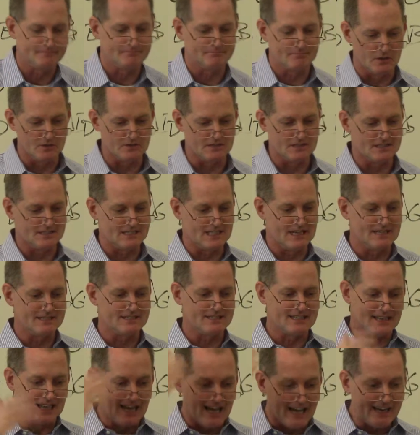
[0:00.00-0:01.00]
Moses
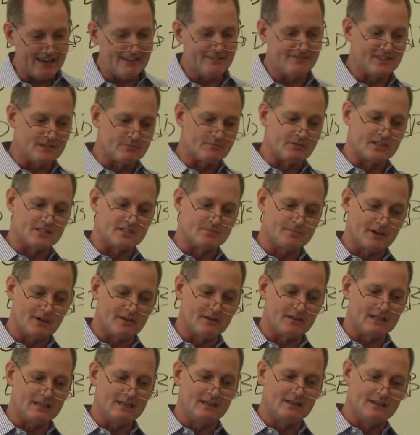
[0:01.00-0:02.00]
says, life and
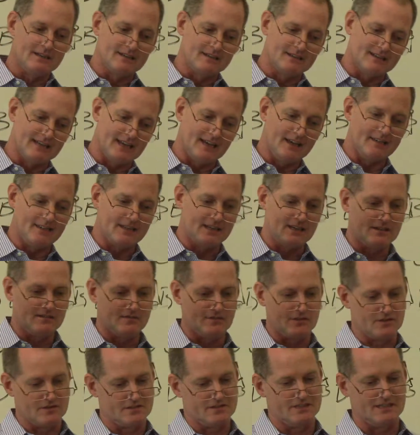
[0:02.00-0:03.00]
prosperity, death and
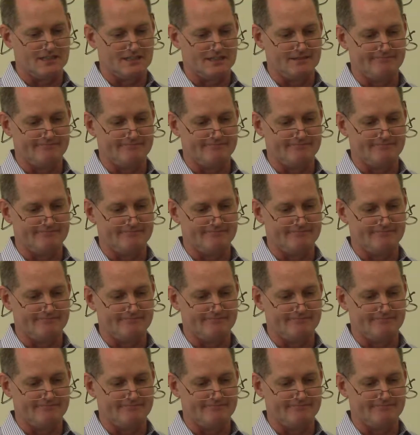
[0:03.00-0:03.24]
adversity.